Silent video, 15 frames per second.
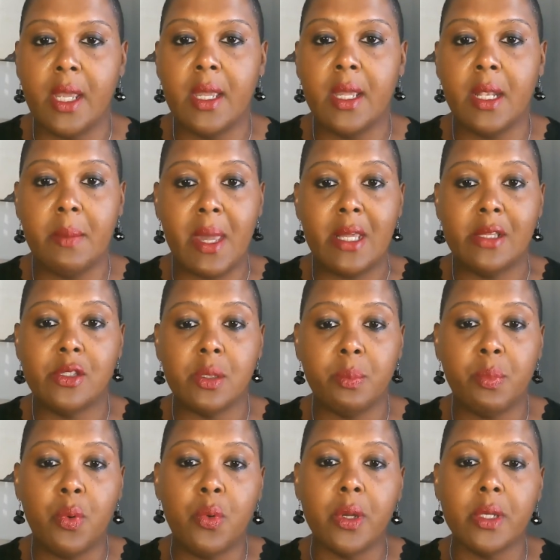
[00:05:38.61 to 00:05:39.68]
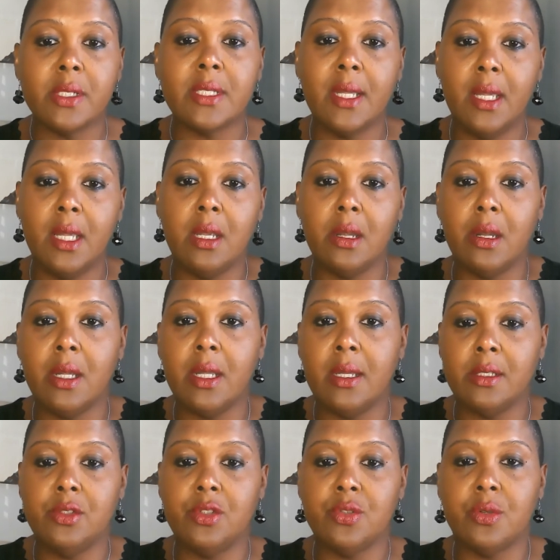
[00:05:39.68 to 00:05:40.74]
any main support here
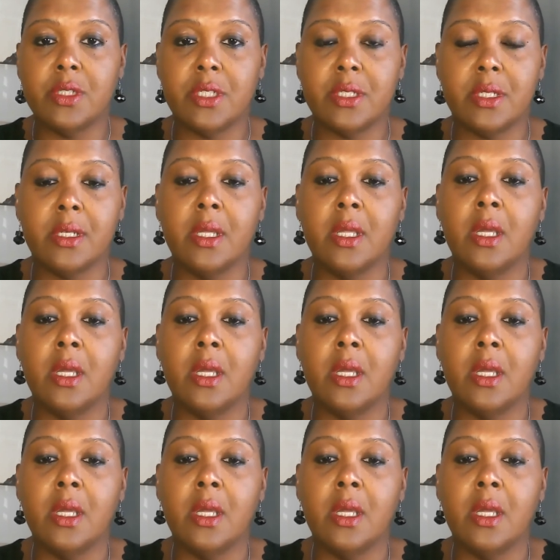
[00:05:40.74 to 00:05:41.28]
in Georgia